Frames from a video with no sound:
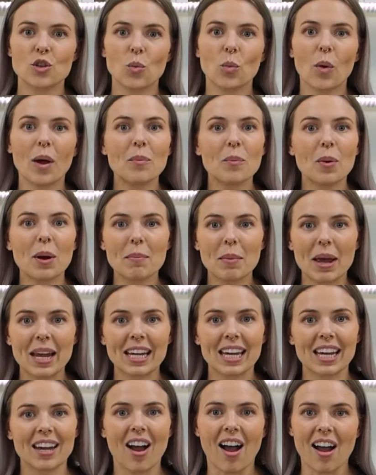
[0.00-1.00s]
when we're
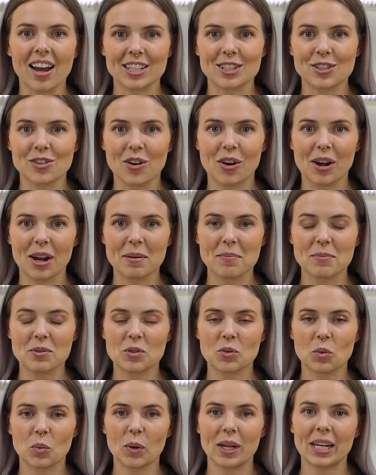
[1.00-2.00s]
making ice creams,
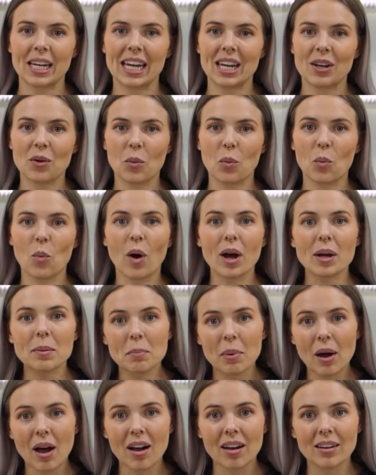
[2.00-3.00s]
we need 1
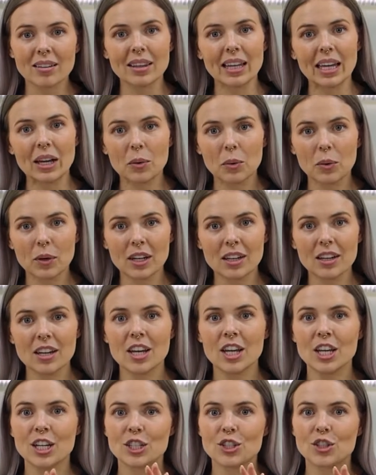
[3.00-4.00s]
part liquid
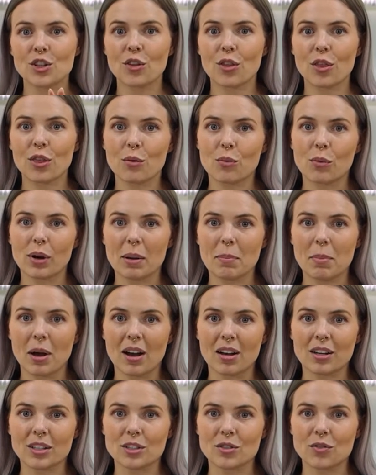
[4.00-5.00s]
to 3 parts